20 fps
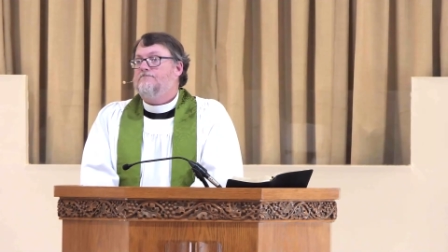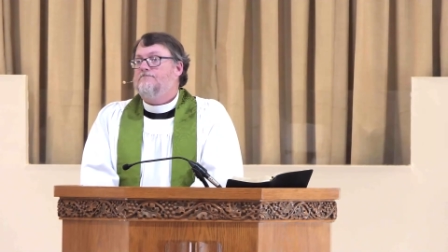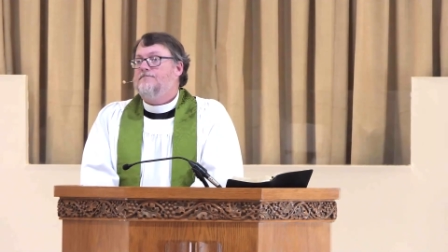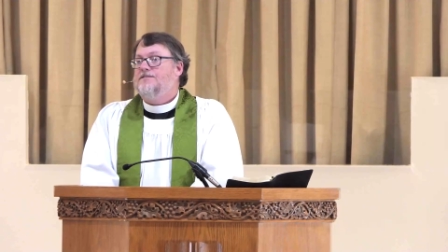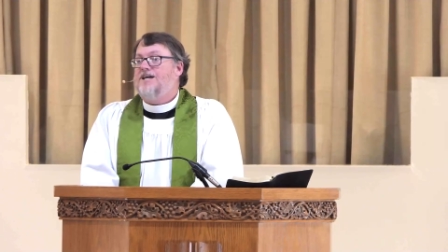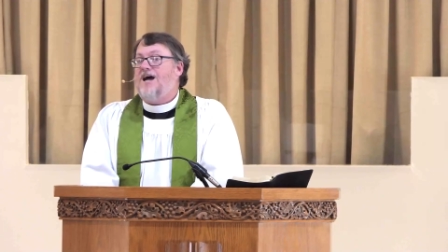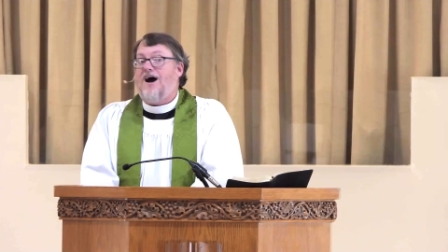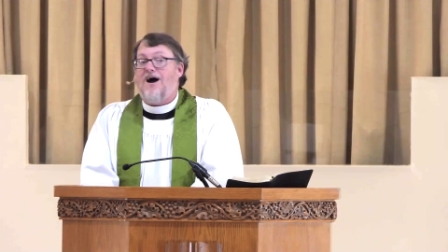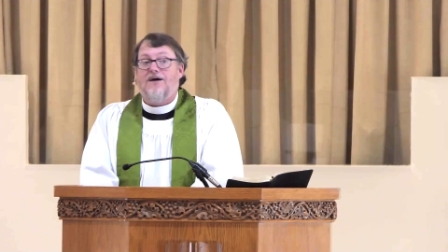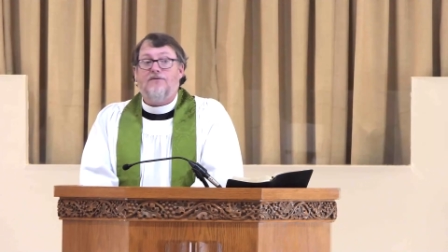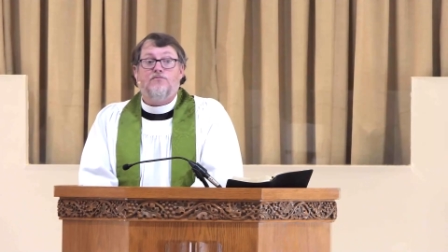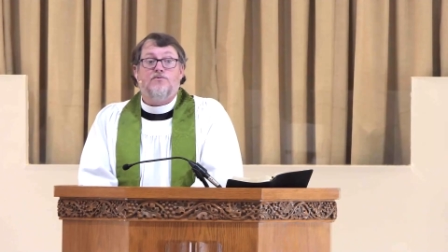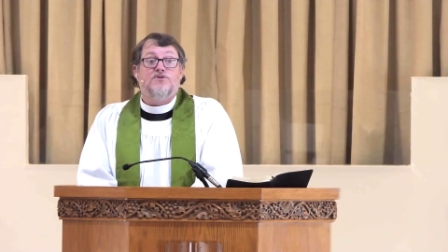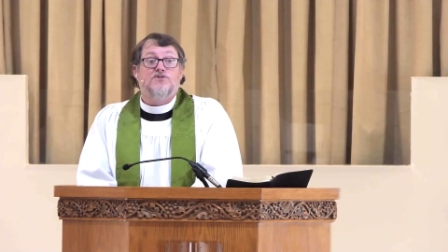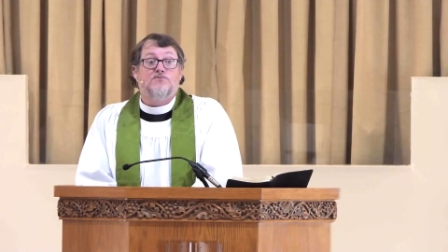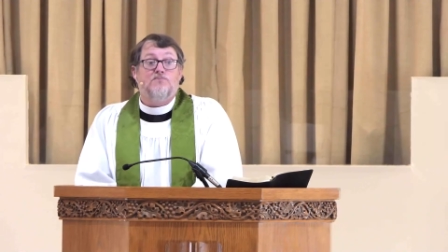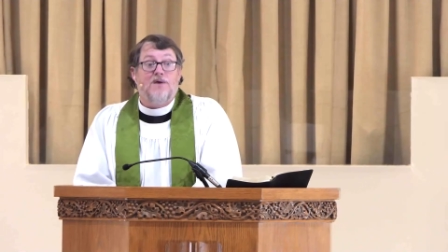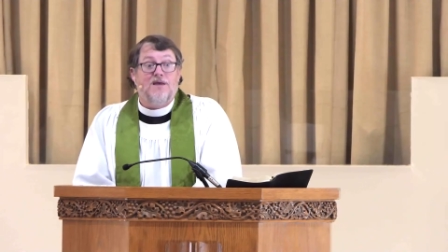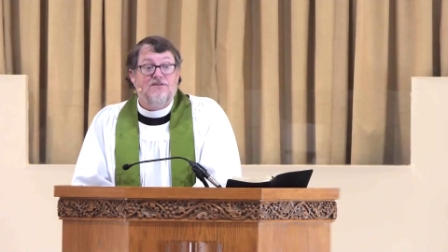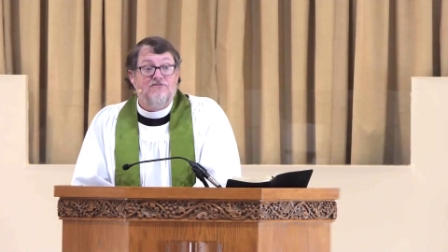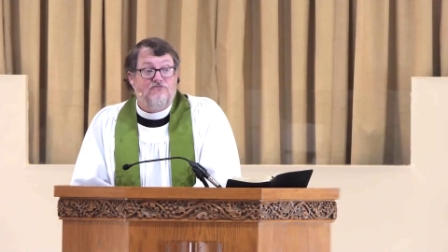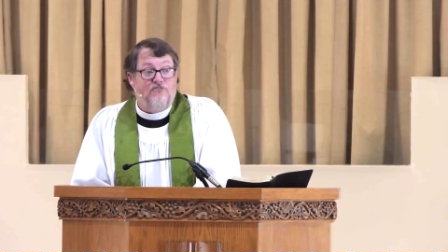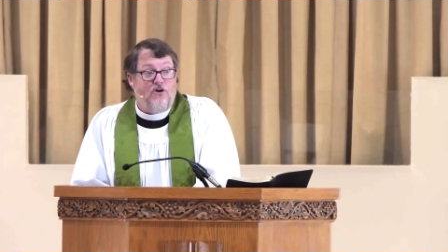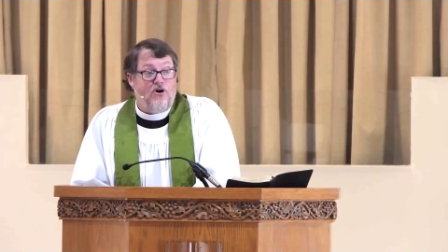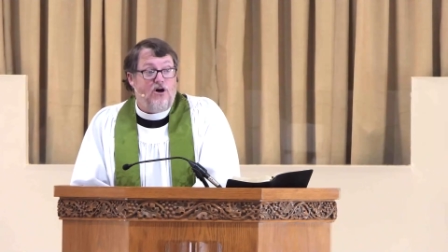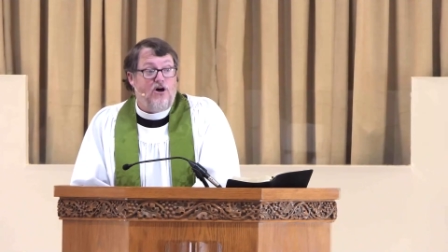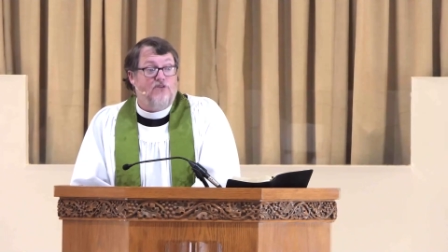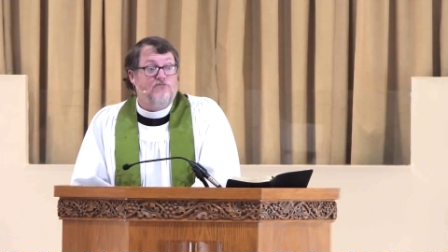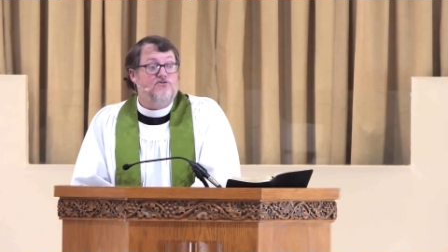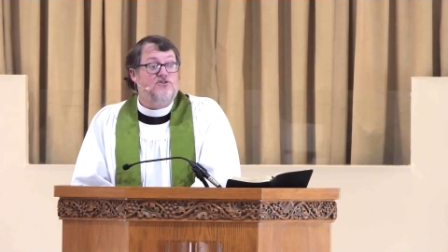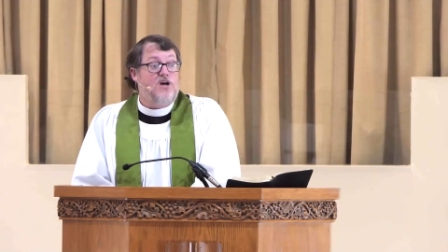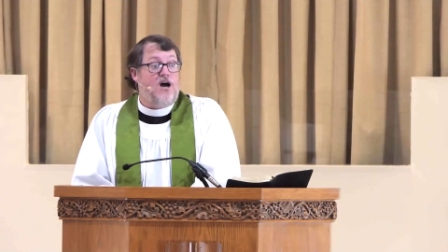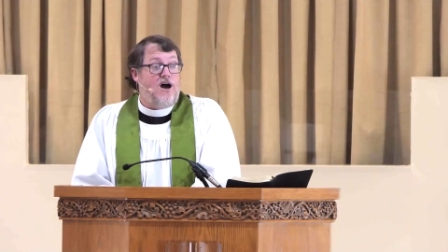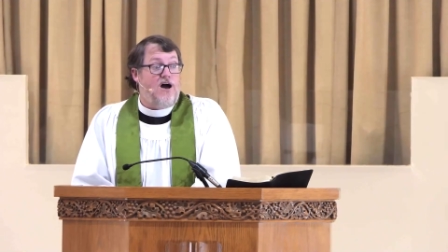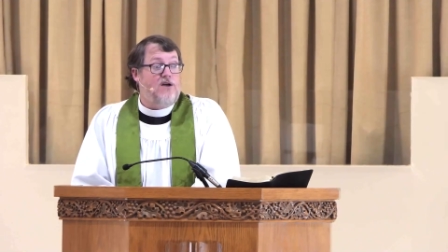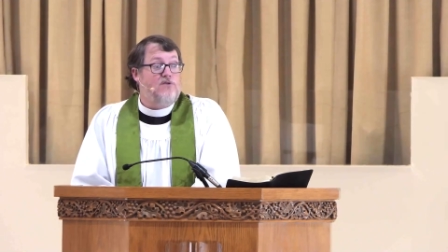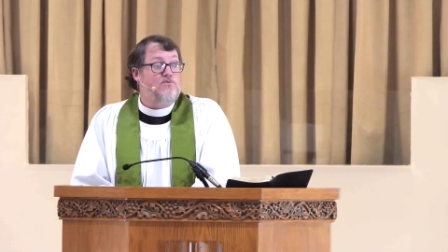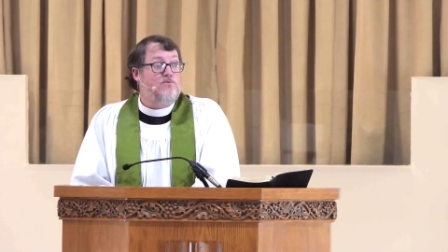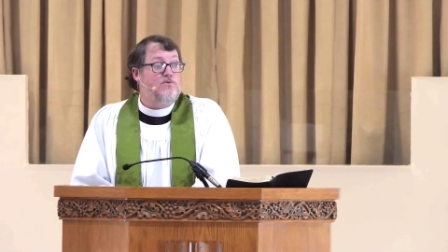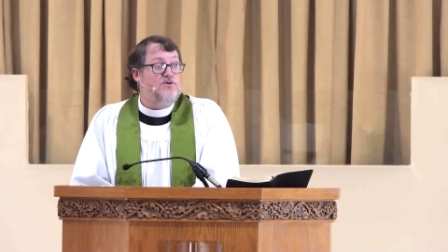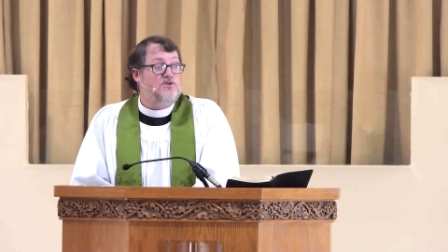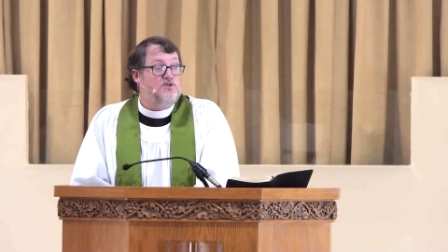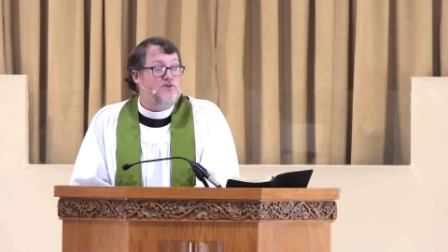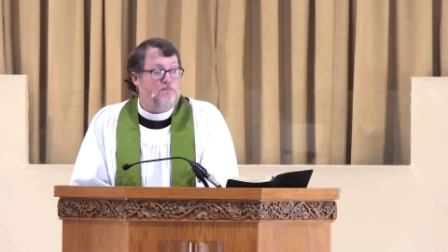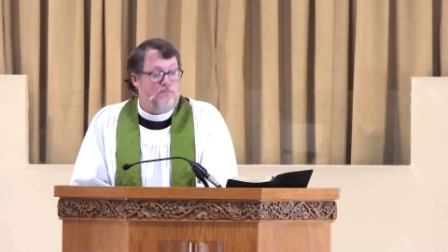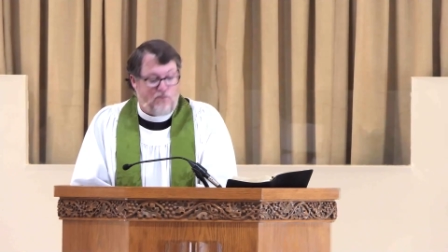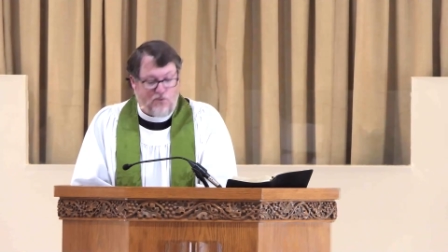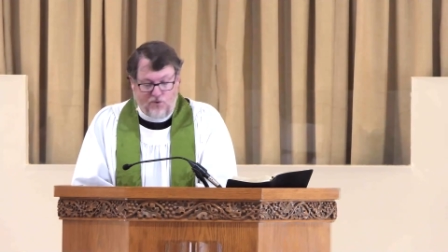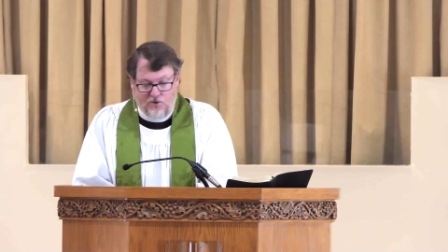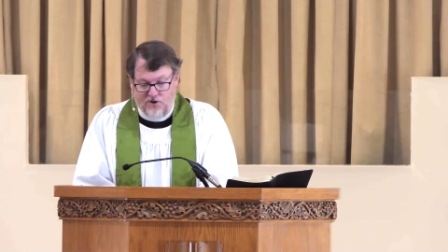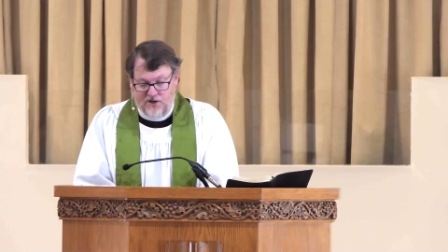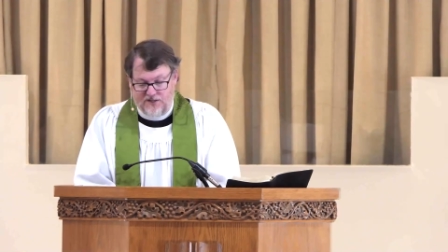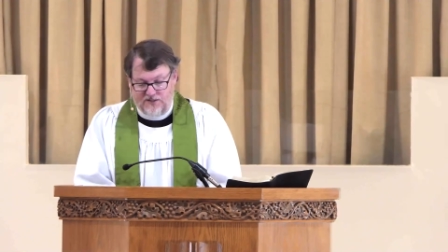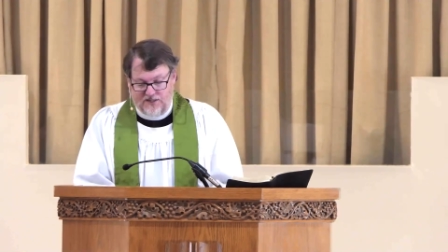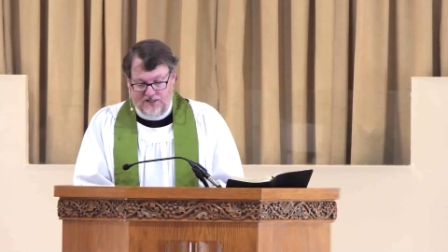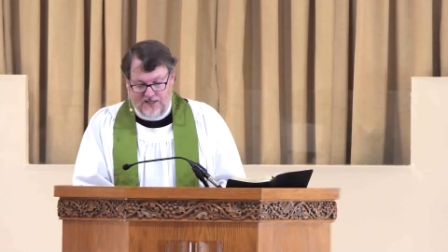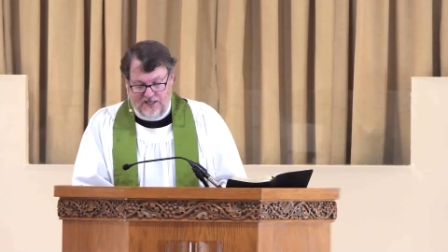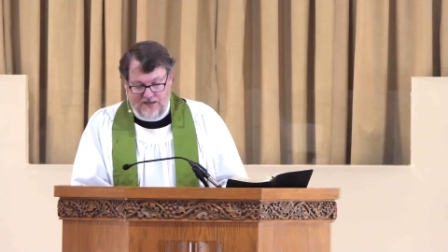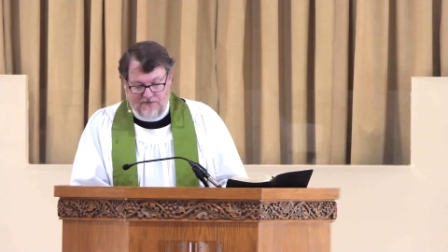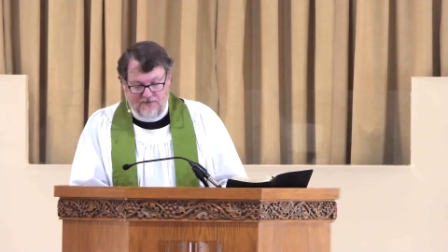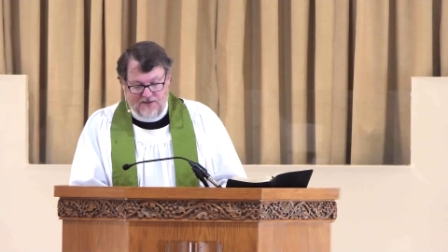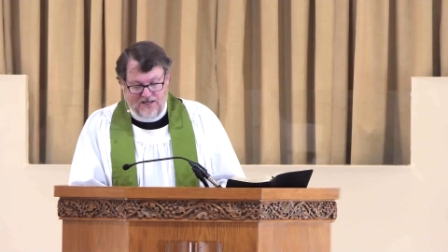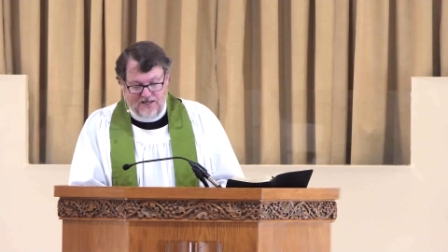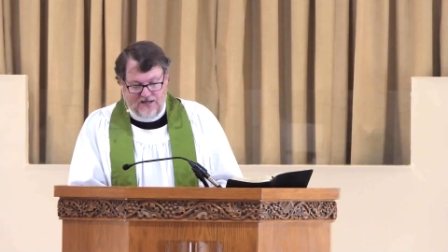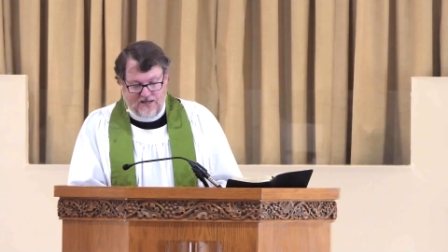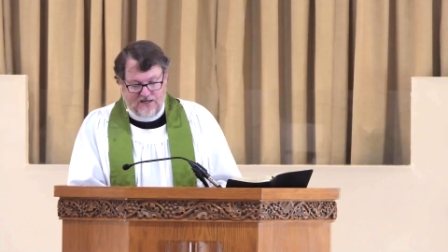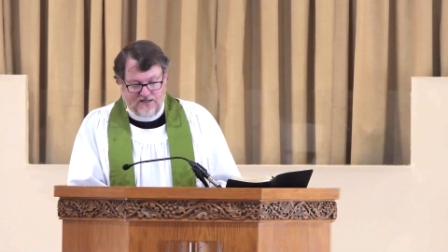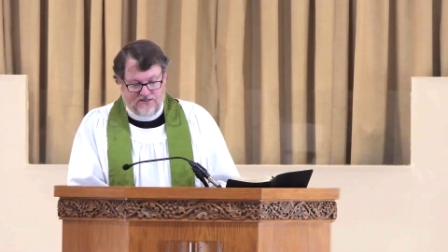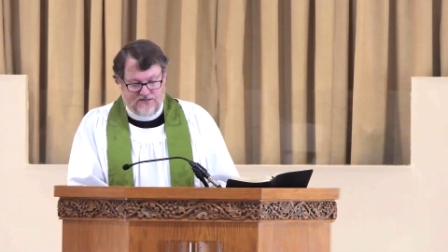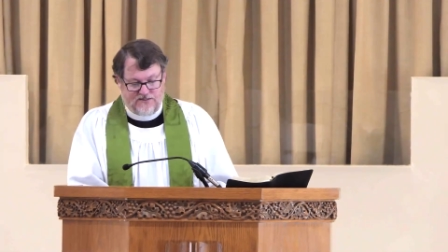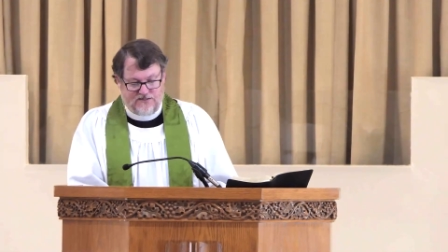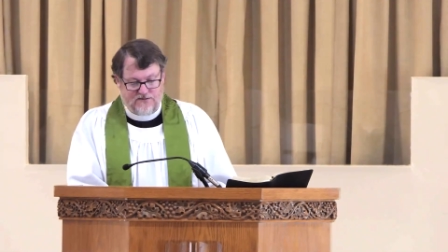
God was involved. God was supporting the Gibeonites.